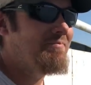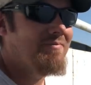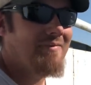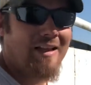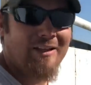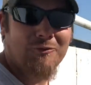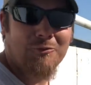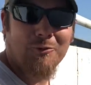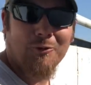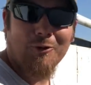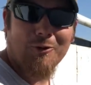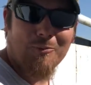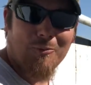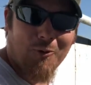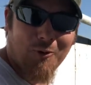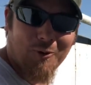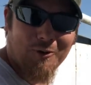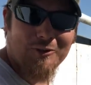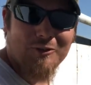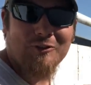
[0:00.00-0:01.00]
That's really
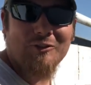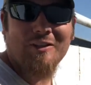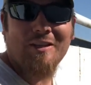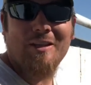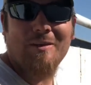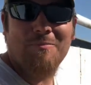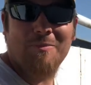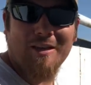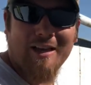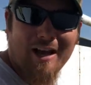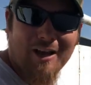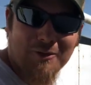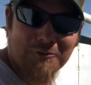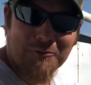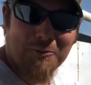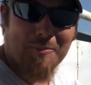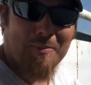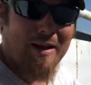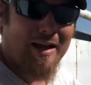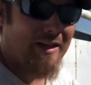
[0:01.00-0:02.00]
more just to keep the cows
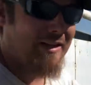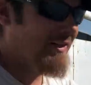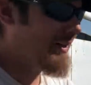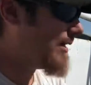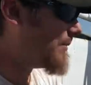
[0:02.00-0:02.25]
from backing